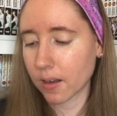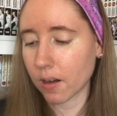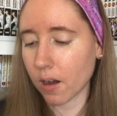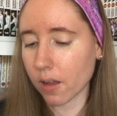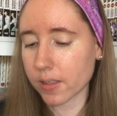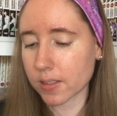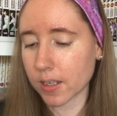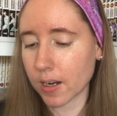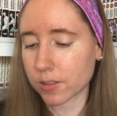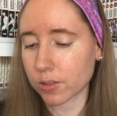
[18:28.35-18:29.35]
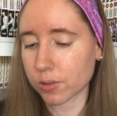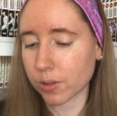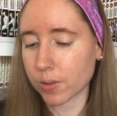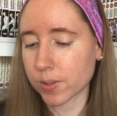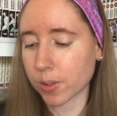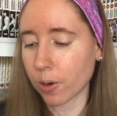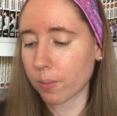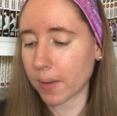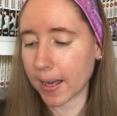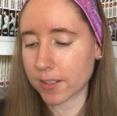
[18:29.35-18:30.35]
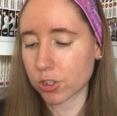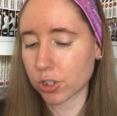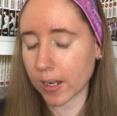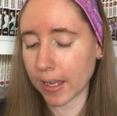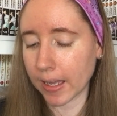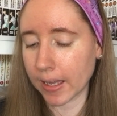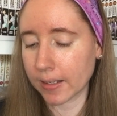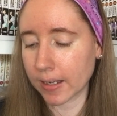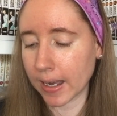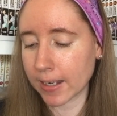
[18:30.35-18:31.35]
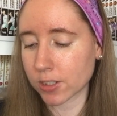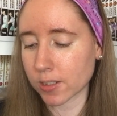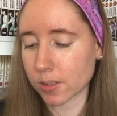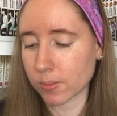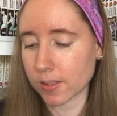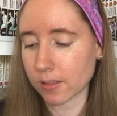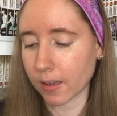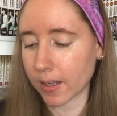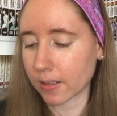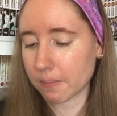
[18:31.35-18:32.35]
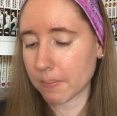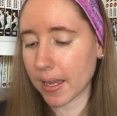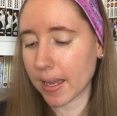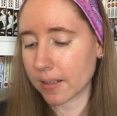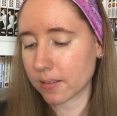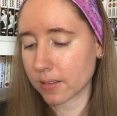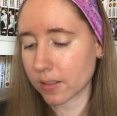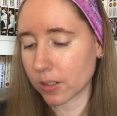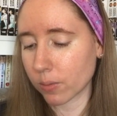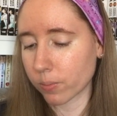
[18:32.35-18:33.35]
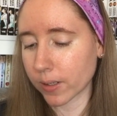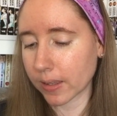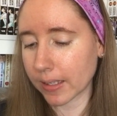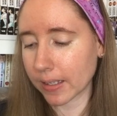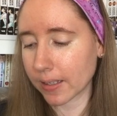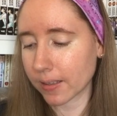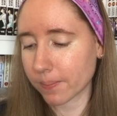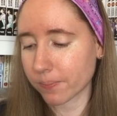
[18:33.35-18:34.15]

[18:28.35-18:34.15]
All these characters grow so much. And I just was like, man, you're really...